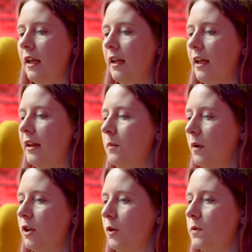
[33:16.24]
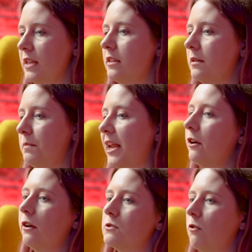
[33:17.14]
anyone who's in the Play
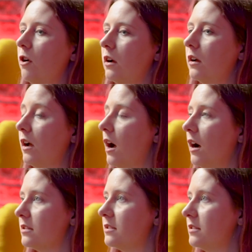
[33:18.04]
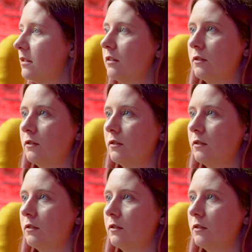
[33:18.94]
That Goes Wrong cast,